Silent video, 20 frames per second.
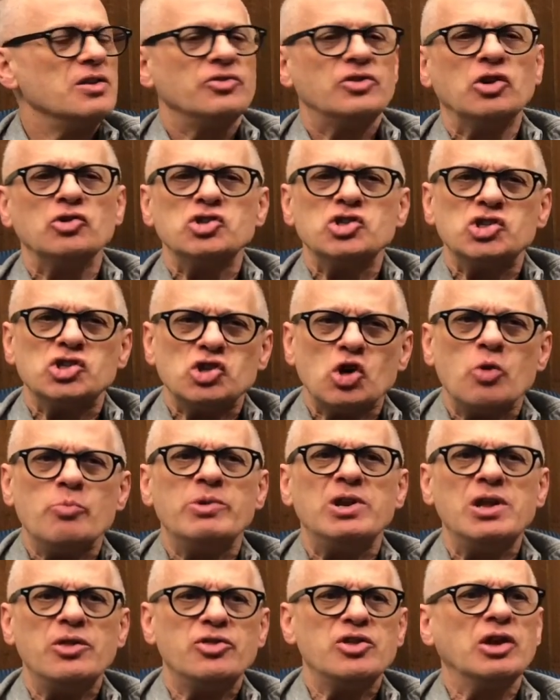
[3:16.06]
There's so
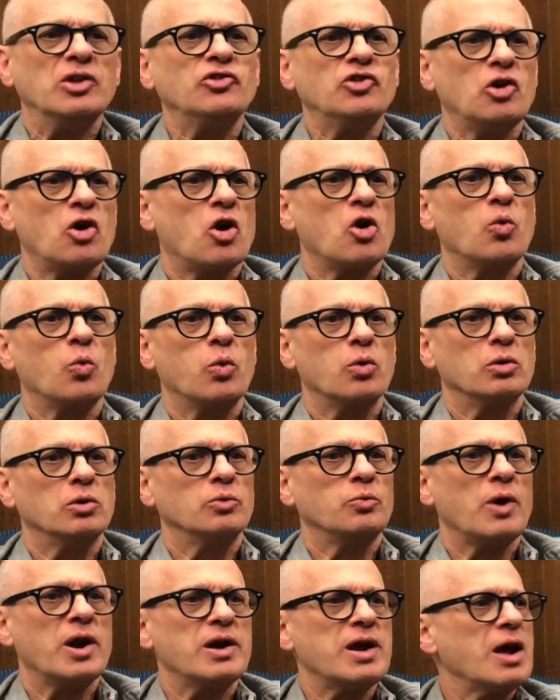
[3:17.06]
many things in our
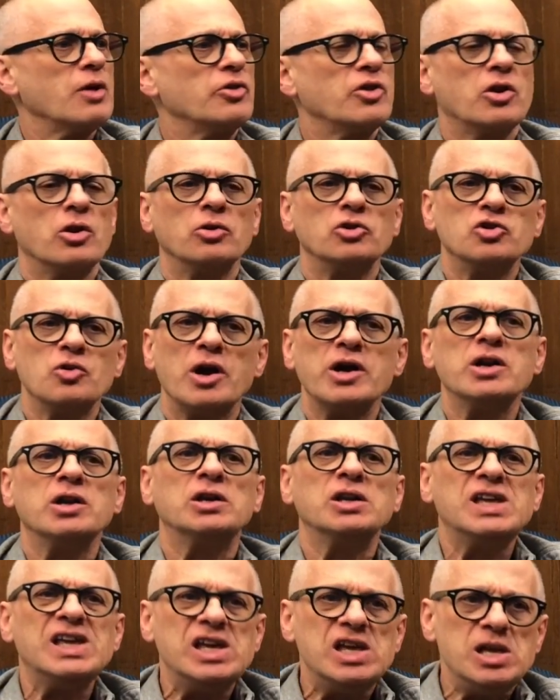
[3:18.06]
world right now that are trying to
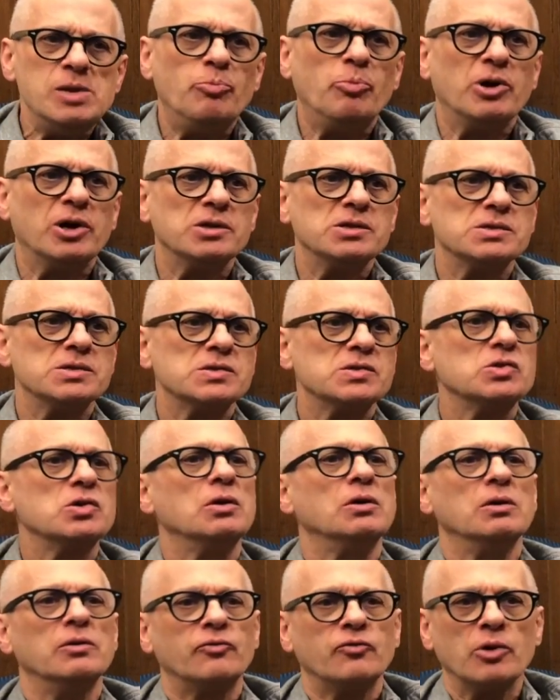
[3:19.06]
keep us
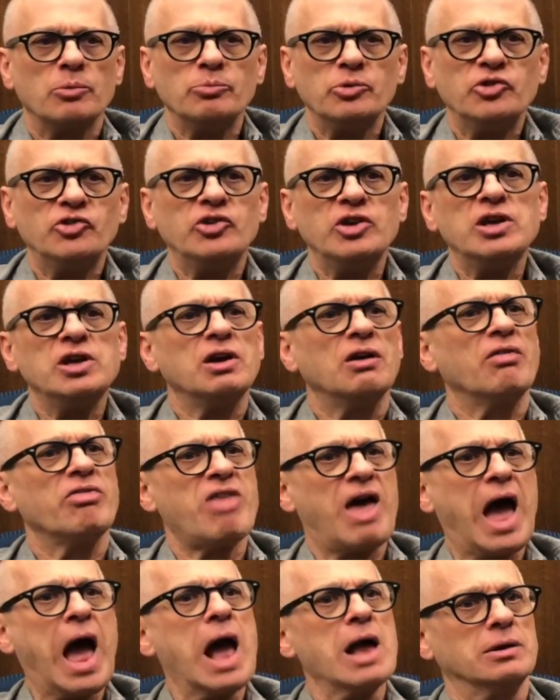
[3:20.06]
from seeing
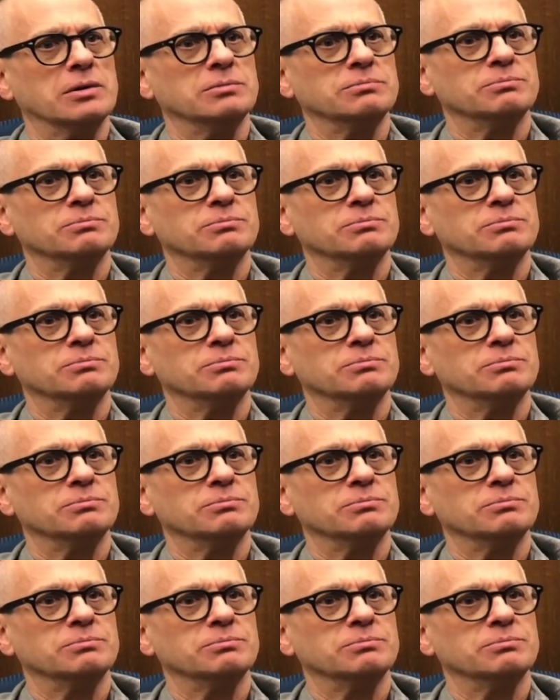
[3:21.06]
that.